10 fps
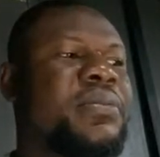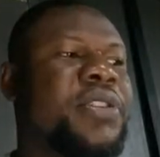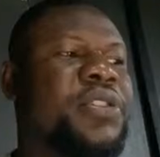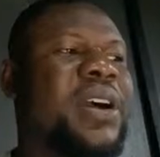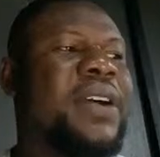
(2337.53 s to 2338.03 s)

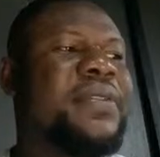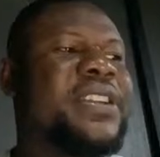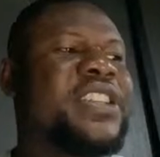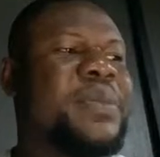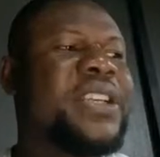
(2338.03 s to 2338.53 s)
But you having a
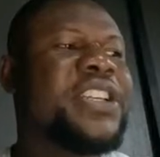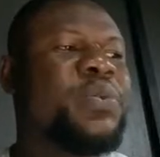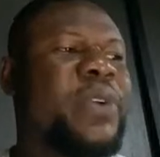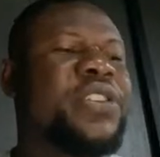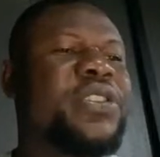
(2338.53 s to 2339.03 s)
smart kitchen
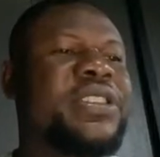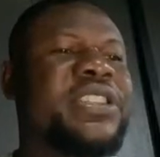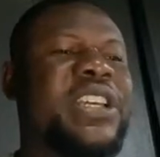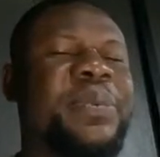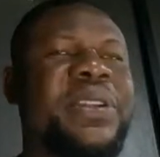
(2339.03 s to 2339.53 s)
where you just
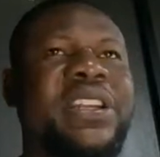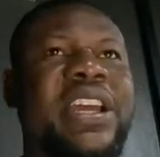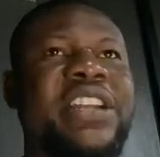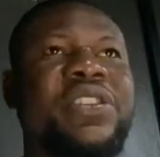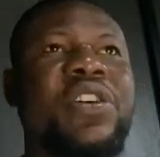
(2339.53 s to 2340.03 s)
step in and the
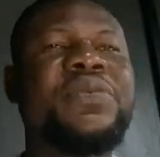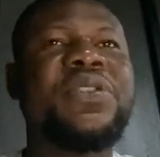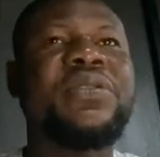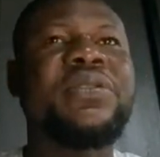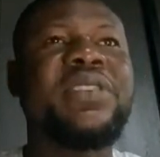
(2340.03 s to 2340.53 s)
light comes
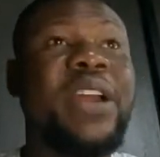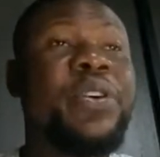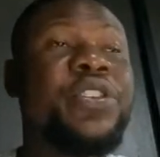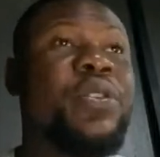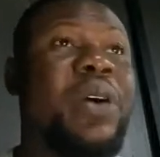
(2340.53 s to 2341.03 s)
on, and
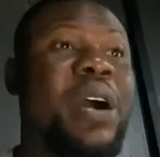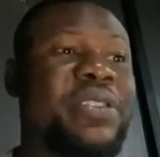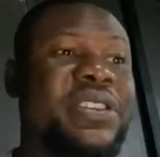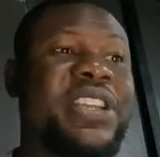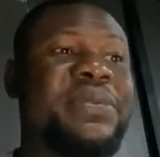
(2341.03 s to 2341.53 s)
when you go out,
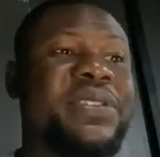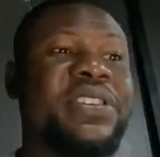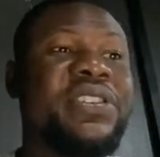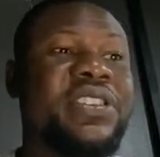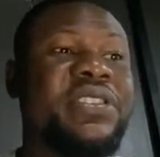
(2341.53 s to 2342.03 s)
when
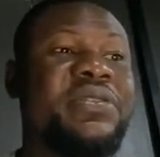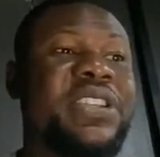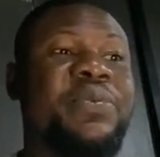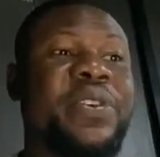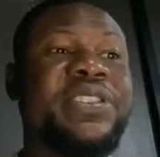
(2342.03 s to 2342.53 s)
you